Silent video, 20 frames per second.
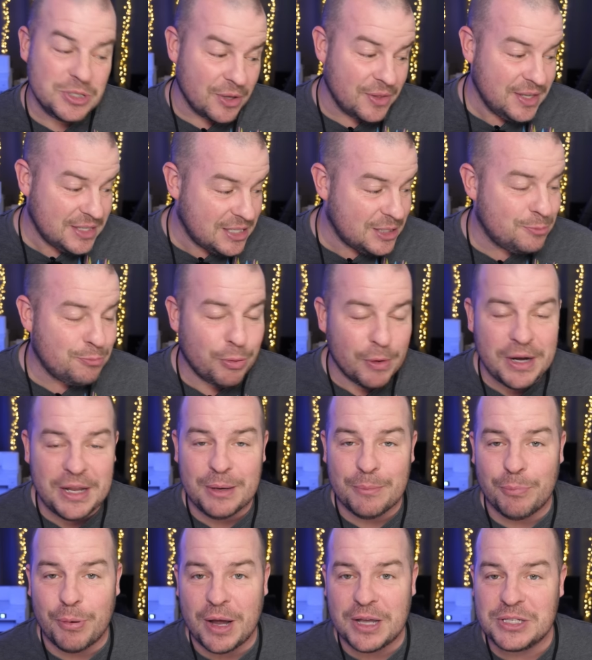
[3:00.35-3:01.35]
So this is pretty
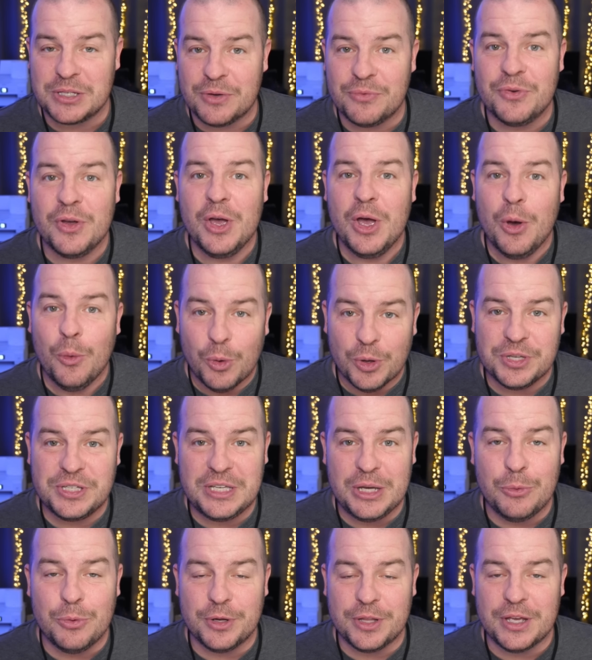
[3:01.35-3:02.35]
impressive. We'll
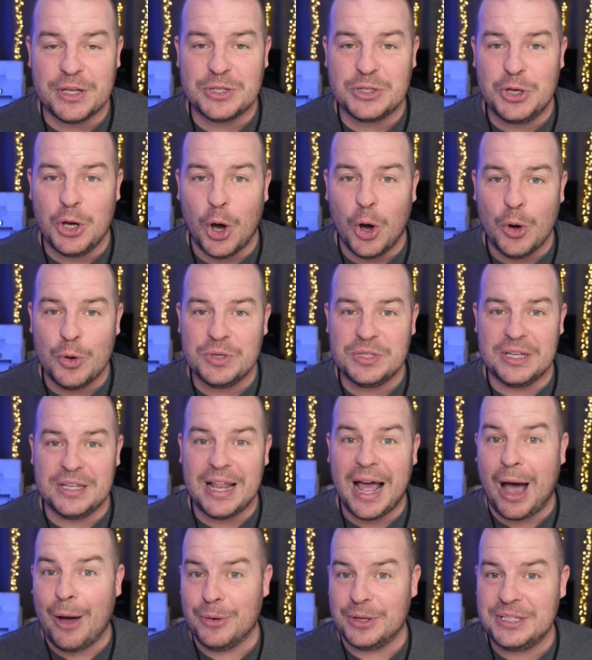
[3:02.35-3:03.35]
see where this goes
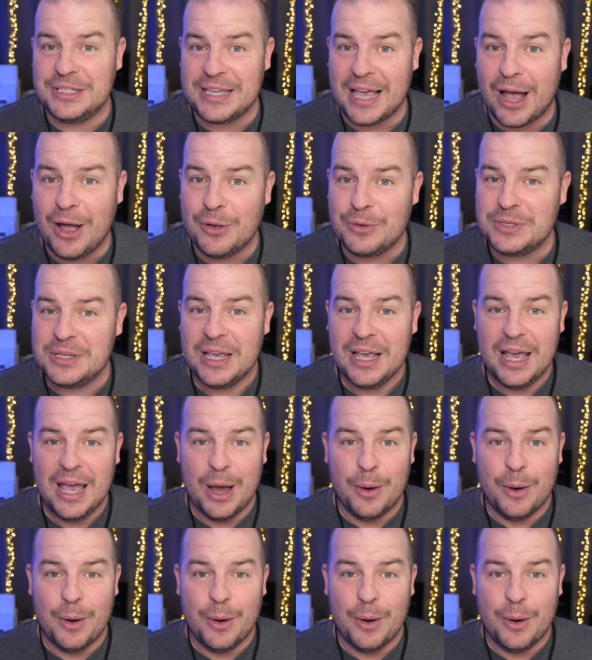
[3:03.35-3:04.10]
and how it sounds.